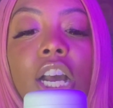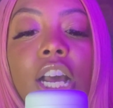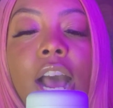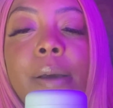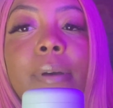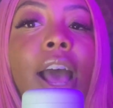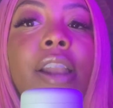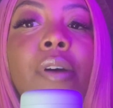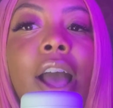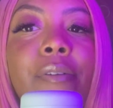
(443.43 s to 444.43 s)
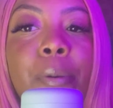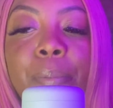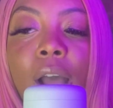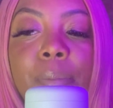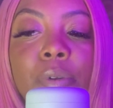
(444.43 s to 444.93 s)
I don't have a
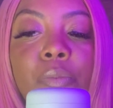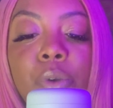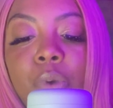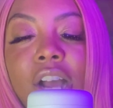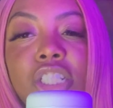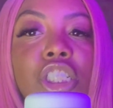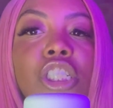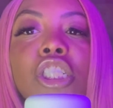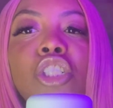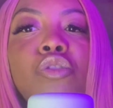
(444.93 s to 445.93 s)
problem with watching,